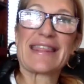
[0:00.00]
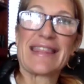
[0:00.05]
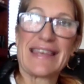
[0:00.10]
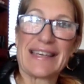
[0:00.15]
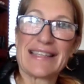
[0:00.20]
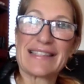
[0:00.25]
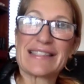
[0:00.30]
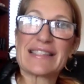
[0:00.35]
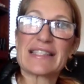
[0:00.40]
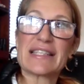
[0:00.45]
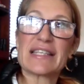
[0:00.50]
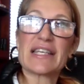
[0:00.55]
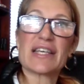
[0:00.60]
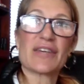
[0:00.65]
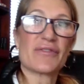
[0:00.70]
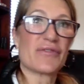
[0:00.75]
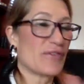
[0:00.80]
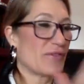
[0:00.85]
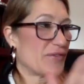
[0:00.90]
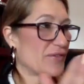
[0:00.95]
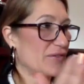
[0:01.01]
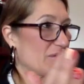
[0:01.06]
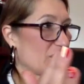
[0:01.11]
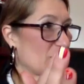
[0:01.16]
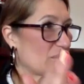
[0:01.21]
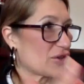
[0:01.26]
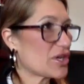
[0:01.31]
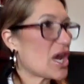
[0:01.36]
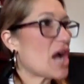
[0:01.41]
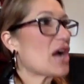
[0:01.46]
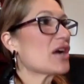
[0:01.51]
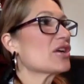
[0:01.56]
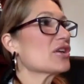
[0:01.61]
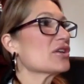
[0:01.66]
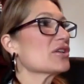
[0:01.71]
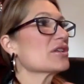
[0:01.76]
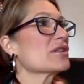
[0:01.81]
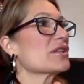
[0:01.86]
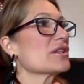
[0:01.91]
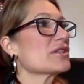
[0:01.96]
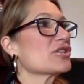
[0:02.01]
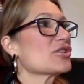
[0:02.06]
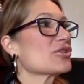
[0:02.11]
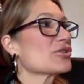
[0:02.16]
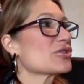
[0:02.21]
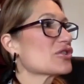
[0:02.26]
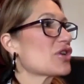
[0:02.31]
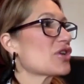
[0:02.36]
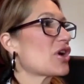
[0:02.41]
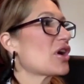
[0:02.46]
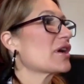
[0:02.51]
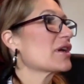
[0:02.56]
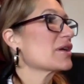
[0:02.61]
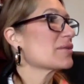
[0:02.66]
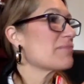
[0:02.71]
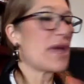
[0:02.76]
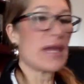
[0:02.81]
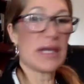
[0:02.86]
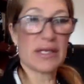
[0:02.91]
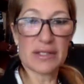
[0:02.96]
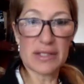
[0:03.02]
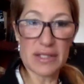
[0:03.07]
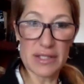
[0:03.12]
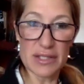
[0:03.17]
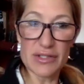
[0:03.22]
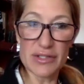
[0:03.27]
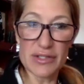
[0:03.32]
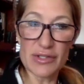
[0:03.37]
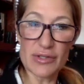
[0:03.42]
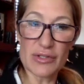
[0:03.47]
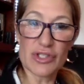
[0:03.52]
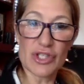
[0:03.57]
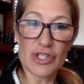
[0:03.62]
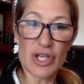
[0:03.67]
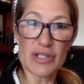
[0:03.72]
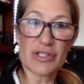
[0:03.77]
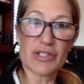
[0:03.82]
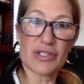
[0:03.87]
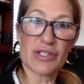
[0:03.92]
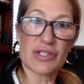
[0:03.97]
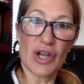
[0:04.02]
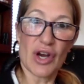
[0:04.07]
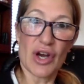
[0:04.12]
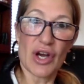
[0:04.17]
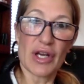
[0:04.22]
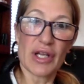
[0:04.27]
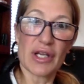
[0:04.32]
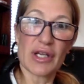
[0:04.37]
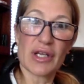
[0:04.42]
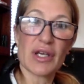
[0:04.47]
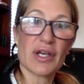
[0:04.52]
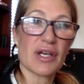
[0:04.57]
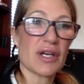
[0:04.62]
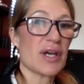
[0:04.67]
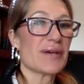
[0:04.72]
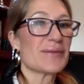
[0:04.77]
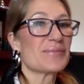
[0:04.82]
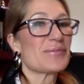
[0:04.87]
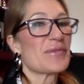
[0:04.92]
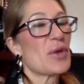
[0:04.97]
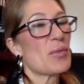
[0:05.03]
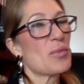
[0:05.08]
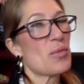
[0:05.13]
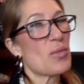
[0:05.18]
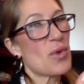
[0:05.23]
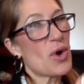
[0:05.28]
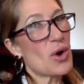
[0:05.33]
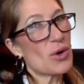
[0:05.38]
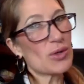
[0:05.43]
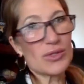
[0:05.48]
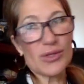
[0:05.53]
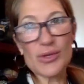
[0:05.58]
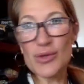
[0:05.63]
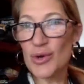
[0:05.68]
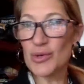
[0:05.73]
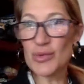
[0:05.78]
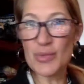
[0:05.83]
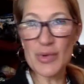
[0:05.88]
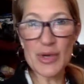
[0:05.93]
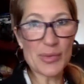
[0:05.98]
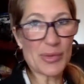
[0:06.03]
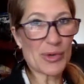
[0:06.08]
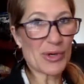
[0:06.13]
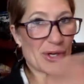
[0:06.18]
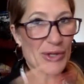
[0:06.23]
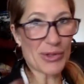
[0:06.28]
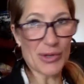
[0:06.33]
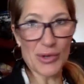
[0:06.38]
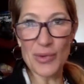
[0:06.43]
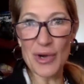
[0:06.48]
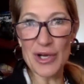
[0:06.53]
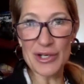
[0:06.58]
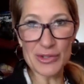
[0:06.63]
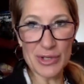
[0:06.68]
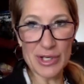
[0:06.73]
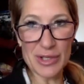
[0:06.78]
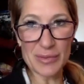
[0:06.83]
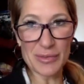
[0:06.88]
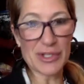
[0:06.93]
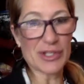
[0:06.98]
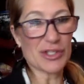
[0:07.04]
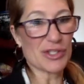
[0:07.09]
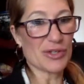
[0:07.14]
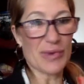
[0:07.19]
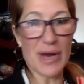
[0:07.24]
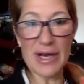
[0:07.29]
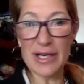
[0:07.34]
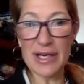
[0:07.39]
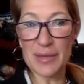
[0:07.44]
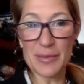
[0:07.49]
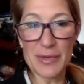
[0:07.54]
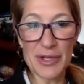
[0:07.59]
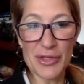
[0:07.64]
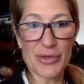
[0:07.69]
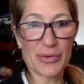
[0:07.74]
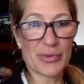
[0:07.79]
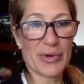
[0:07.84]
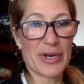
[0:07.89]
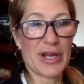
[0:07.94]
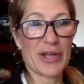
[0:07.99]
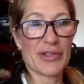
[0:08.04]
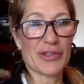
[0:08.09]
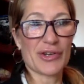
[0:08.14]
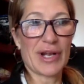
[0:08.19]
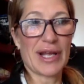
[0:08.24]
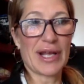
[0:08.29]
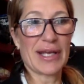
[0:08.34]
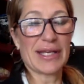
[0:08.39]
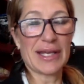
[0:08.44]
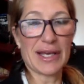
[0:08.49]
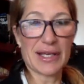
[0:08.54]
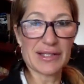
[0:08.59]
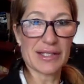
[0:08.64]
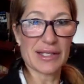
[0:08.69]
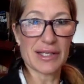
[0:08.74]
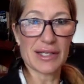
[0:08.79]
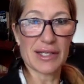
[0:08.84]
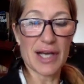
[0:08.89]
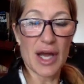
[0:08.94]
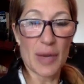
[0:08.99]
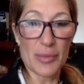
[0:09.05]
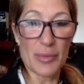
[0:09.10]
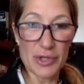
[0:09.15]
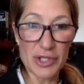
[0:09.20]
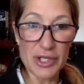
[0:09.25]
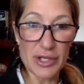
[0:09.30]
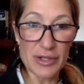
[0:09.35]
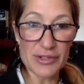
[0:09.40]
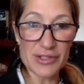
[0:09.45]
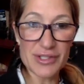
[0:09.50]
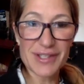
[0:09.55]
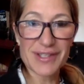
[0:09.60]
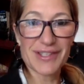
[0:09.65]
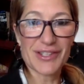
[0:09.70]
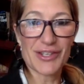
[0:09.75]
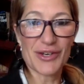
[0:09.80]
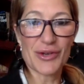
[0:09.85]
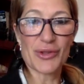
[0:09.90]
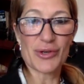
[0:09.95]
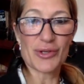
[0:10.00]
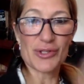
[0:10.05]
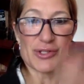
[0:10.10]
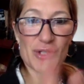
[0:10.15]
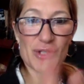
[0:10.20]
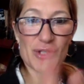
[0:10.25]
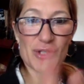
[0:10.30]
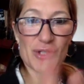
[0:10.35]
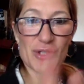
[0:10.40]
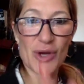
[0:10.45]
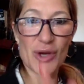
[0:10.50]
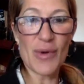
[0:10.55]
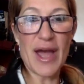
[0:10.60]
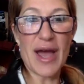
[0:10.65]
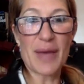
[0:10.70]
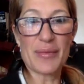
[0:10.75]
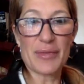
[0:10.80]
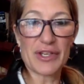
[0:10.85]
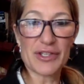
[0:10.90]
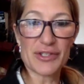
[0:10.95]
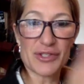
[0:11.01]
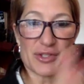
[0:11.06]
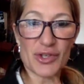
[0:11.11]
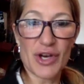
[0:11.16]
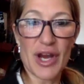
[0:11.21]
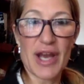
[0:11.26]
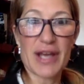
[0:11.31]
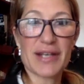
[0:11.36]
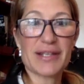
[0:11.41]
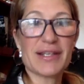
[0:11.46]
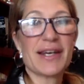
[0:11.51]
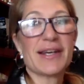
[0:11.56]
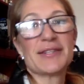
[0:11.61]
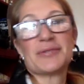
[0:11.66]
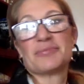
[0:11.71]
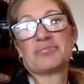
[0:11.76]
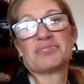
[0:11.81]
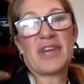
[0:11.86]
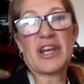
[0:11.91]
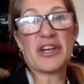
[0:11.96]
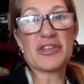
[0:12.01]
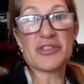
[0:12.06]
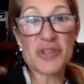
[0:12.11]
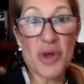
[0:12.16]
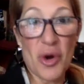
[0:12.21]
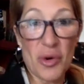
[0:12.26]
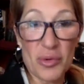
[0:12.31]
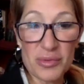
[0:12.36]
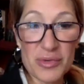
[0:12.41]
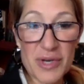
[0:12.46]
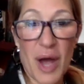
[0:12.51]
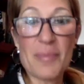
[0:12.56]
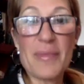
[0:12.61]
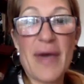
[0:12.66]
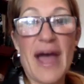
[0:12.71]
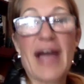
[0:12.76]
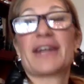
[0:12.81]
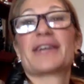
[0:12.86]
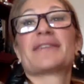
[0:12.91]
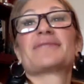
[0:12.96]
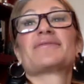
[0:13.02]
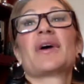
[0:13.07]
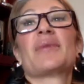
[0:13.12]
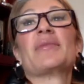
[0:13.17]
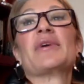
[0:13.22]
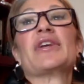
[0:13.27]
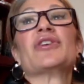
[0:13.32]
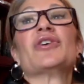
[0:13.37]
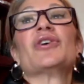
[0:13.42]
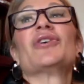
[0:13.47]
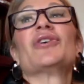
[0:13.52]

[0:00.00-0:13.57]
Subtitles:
this. If they're younger and you're starting maintenance or just starting, most of those people get their one treatment. You recommend three, and they're like, "Yeah, I'll see you in a couple years." They're so happy, it's great. They just don't come back. I mean,